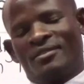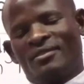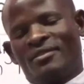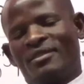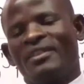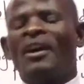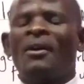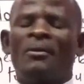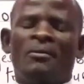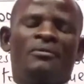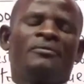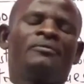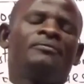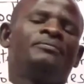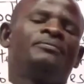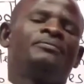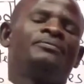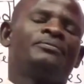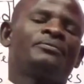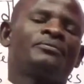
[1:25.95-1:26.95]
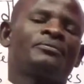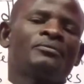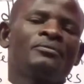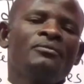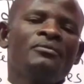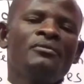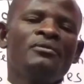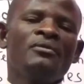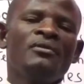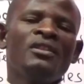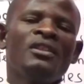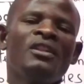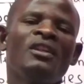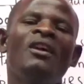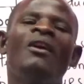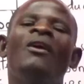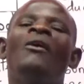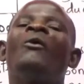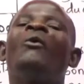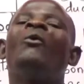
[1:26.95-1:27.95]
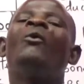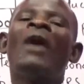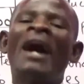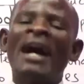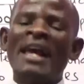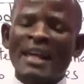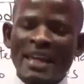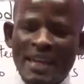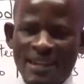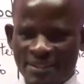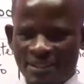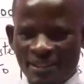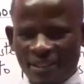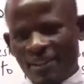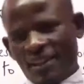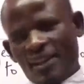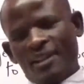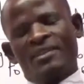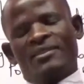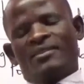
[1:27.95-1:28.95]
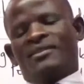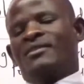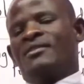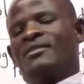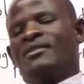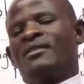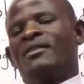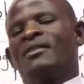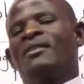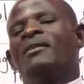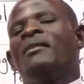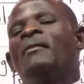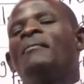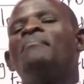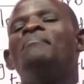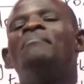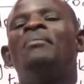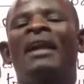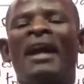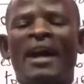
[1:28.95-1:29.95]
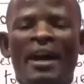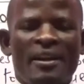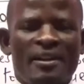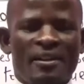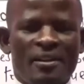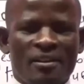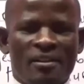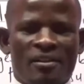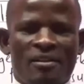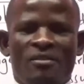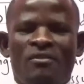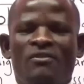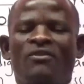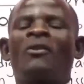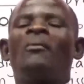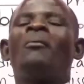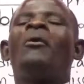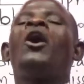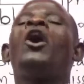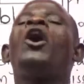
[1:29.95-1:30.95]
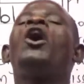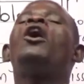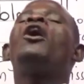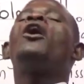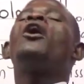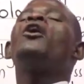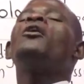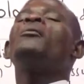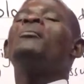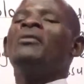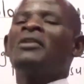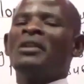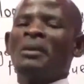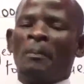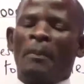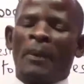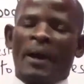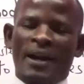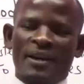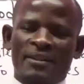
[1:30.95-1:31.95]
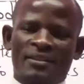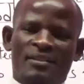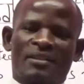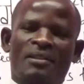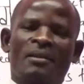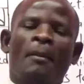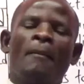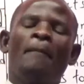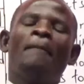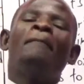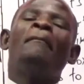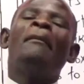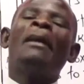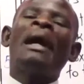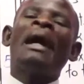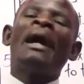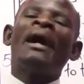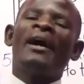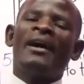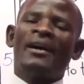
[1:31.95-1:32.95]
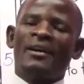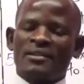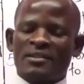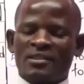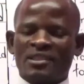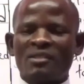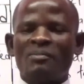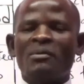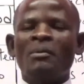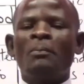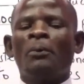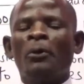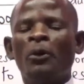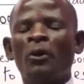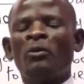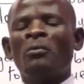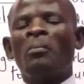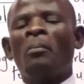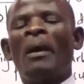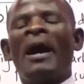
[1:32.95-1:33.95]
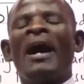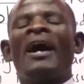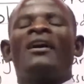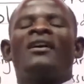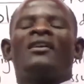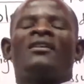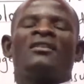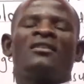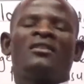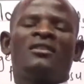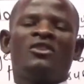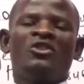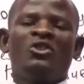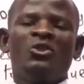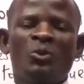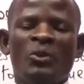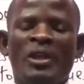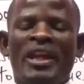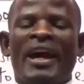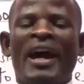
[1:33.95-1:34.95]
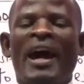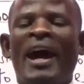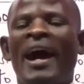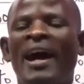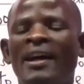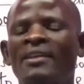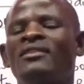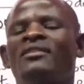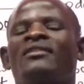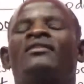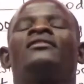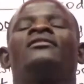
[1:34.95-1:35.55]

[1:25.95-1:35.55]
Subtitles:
Now, why is it that blood from all body parts must be brought back to the heart,